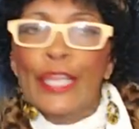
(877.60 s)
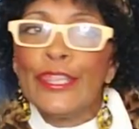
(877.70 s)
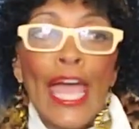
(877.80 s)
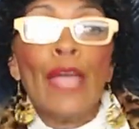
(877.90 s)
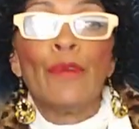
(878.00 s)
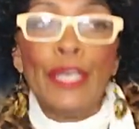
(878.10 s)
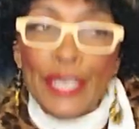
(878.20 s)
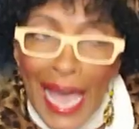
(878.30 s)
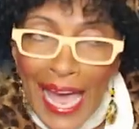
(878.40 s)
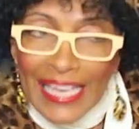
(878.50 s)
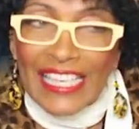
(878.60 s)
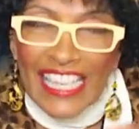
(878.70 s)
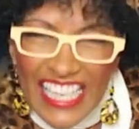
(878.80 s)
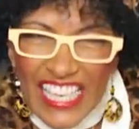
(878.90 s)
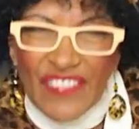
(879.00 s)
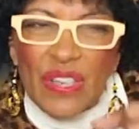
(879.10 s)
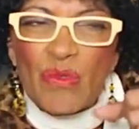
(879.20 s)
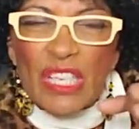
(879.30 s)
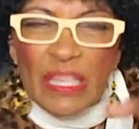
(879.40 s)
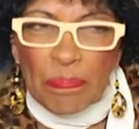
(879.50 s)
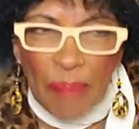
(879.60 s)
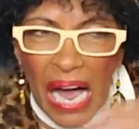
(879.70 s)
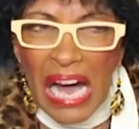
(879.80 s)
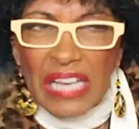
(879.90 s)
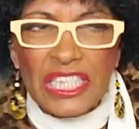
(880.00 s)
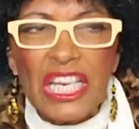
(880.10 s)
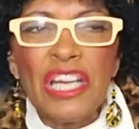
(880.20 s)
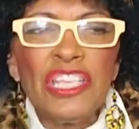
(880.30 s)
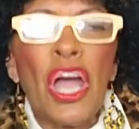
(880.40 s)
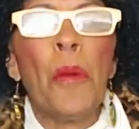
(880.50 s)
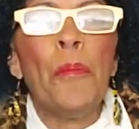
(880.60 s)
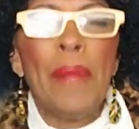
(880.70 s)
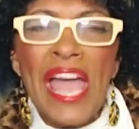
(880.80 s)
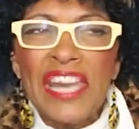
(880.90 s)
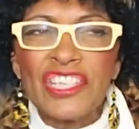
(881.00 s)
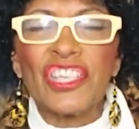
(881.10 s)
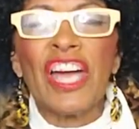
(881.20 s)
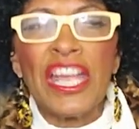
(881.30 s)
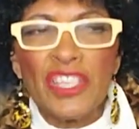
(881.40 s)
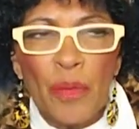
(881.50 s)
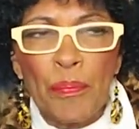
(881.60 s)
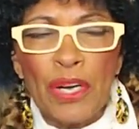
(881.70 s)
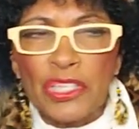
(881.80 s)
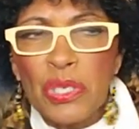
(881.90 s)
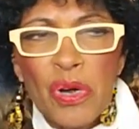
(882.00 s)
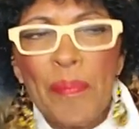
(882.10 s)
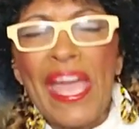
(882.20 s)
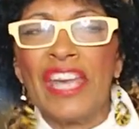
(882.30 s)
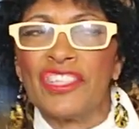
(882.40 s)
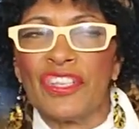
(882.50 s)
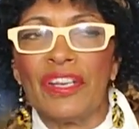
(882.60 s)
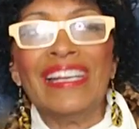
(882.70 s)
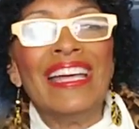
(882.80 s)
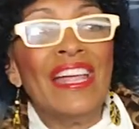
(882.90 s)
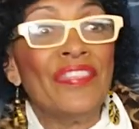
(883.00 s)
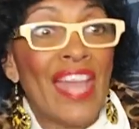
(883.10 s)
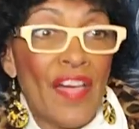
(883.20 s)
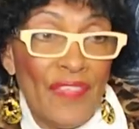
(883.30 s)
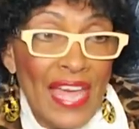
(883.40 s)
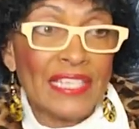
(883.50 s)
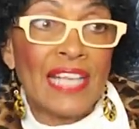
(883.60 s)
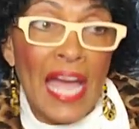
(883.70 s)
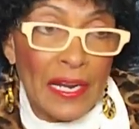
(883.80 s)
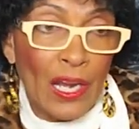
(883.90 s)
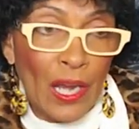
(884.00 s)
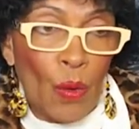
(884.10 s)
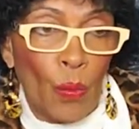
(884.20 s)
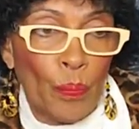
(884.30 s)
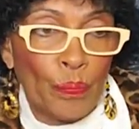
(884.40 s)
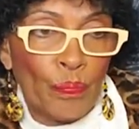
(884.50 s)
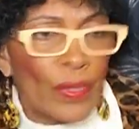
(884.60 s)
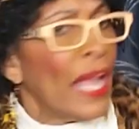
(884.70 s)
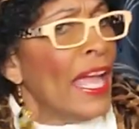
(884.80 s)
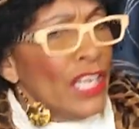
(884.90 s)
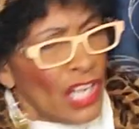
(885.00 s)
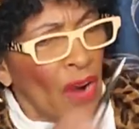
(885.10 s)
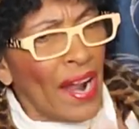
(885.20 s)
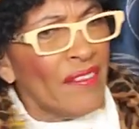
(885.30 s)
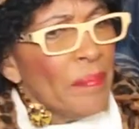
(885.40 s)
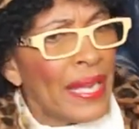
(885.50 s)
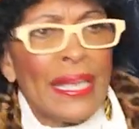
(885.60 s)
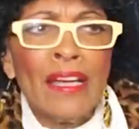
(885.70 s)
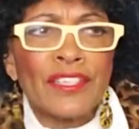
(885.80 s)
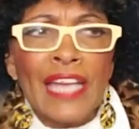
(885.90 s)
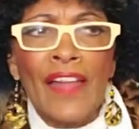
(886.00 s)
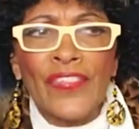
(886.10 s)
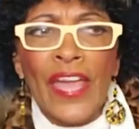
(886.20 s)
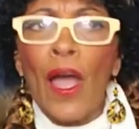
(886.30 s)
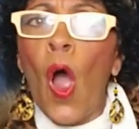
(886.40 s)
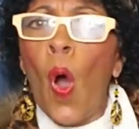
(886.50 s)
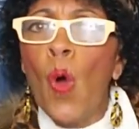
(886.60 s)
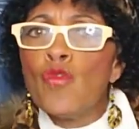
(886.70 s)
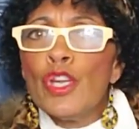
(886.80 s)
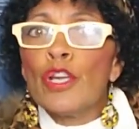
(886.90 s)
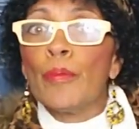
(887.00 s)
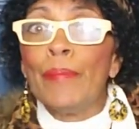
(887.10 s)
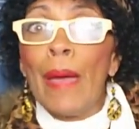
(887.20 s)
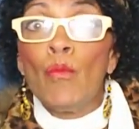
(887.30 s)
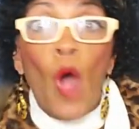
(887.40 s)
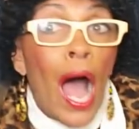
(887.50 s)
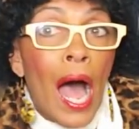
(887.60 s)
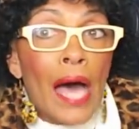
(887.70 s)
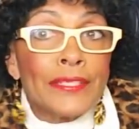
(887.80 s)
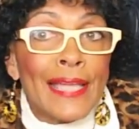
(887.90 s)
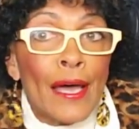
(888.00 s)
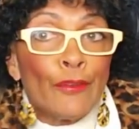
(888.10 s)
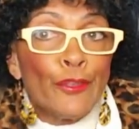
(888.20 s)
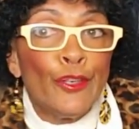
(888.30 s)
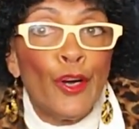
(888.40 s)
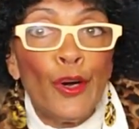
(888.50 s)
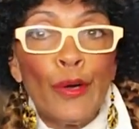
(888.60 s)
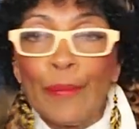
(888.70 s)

They would not even respond to your manager and your book tour manager. Now that's kind of low. You know, everybody else got their own little memoirs out, you know.